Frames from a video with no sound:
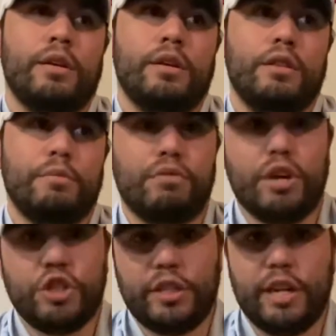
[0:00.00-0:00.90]
the
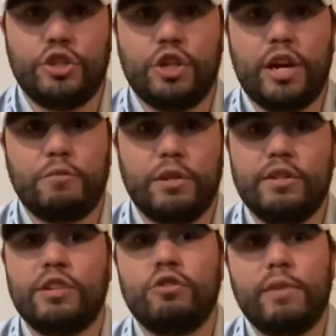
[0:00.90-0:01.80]
Project X shafts because
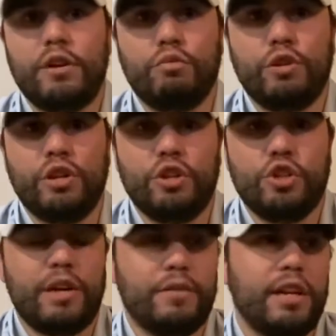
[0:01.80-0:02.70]
they do make a really good
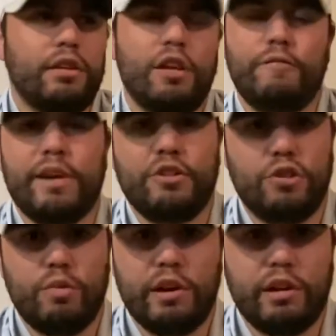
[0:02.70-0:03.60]
shaft. I love my
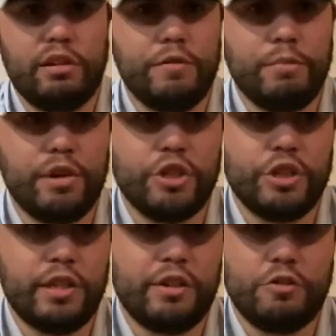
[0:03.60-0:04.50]
2-iron. I love the
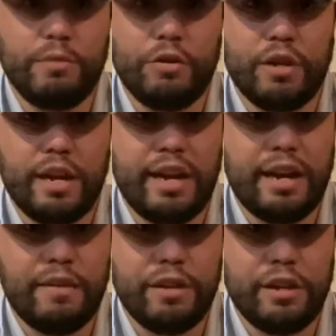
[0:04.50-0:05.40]
Project X smoke that I
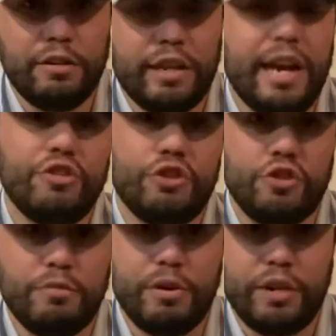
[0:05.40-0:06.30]
have in it, the hazardous
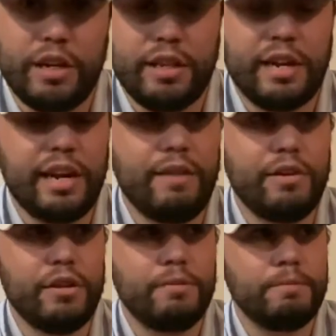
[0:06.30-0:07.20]
smoke in it that I have in
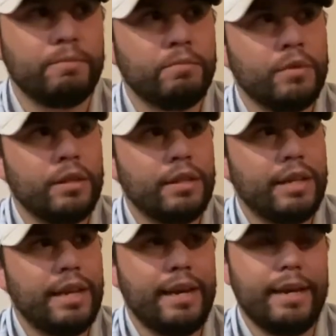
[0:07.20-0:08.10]
it.
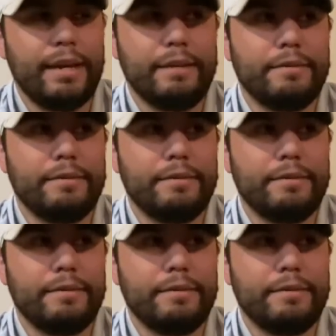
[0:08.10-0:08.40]
And